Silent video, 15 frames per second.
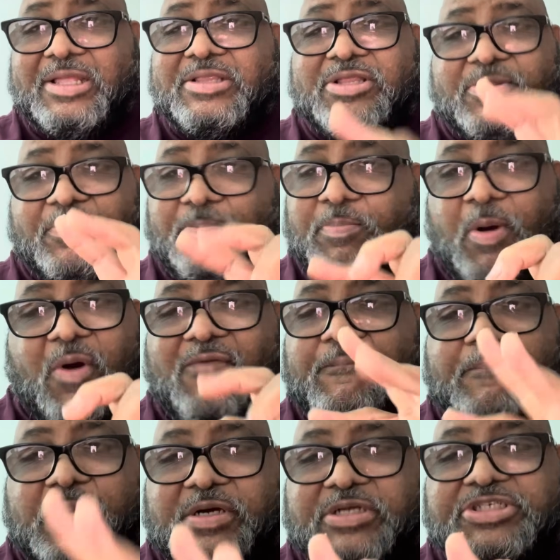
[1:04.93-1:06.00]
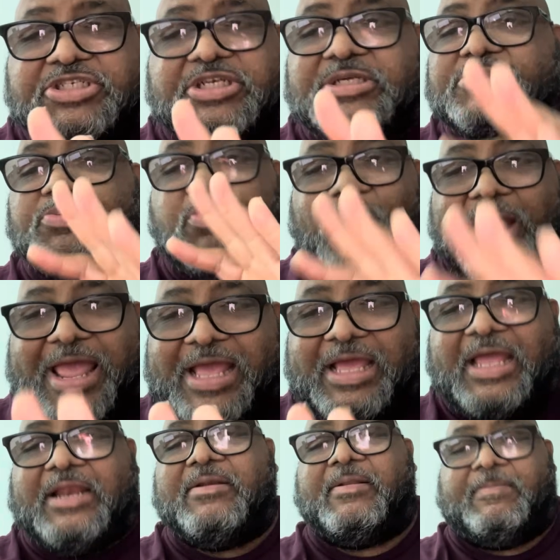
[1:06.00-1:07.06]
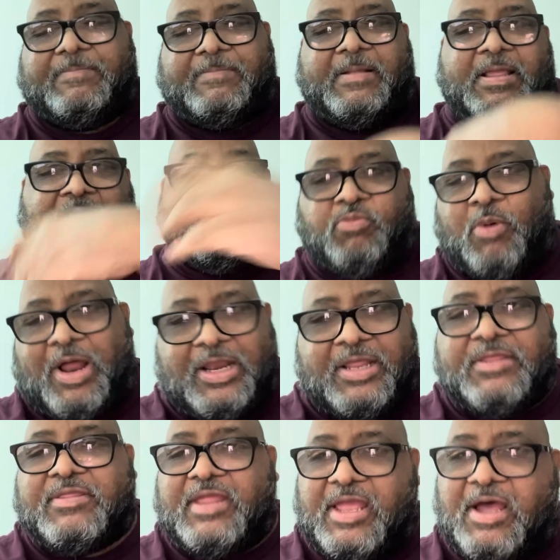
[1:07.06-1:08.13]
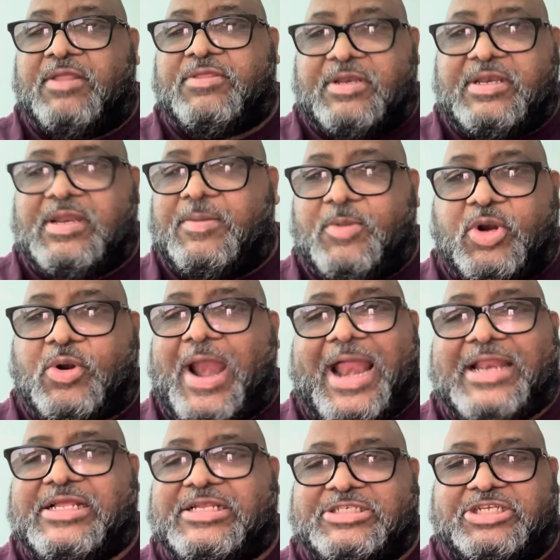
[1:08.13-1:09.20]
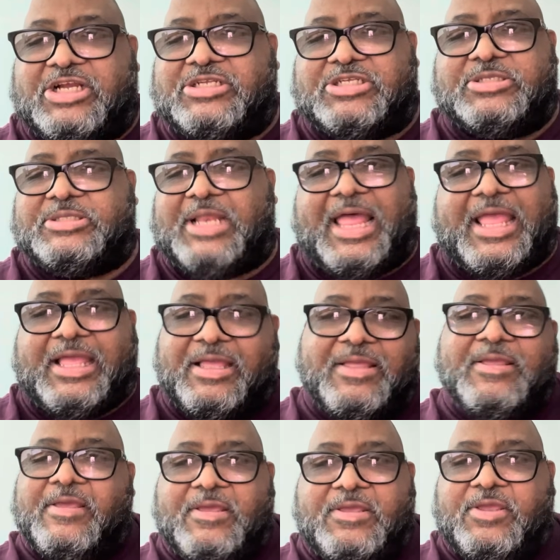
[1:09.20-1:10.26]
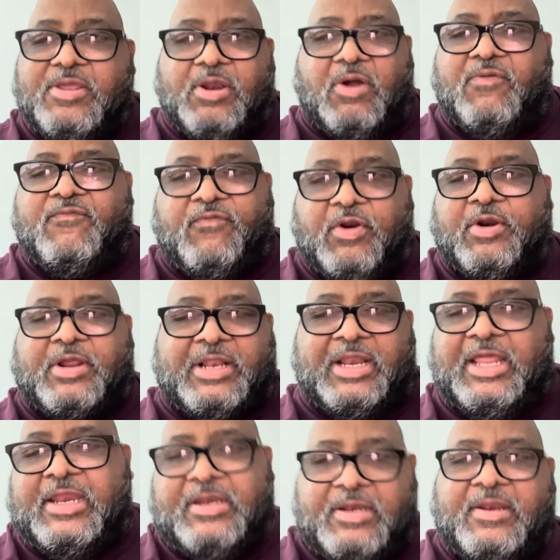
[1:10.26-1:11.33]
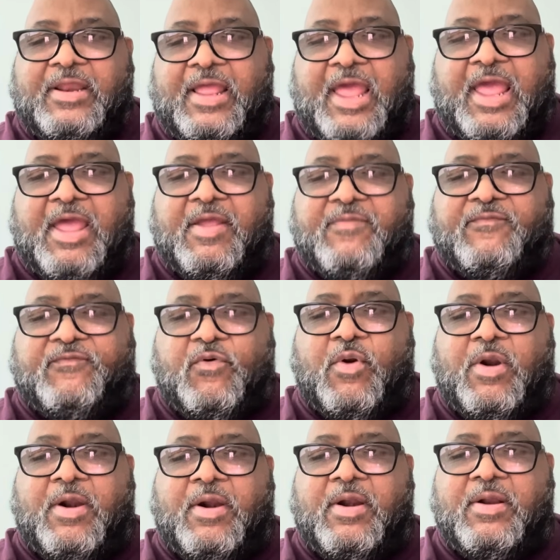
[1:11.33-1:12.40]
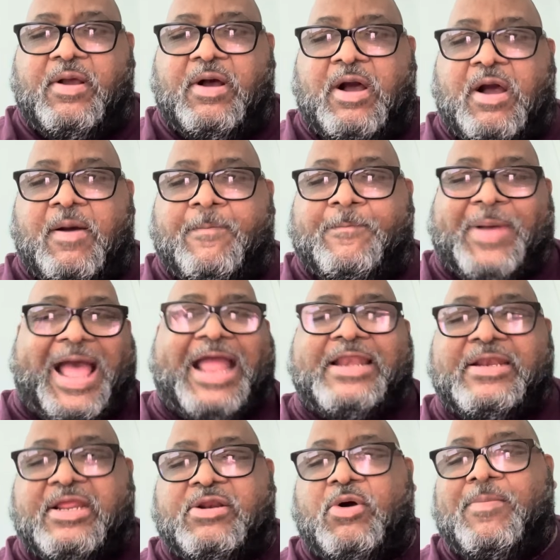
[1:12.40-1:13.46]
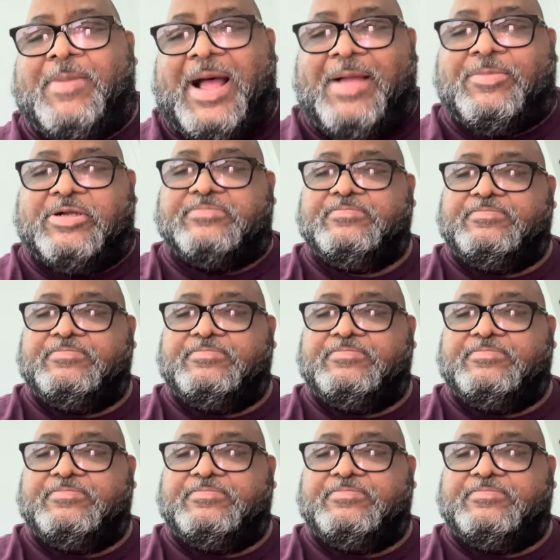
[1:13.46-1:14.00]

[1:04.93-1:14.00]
Both Bushes, Reagan, as well as the other Democratic judges, like, for Clinton and for Biden and Obama.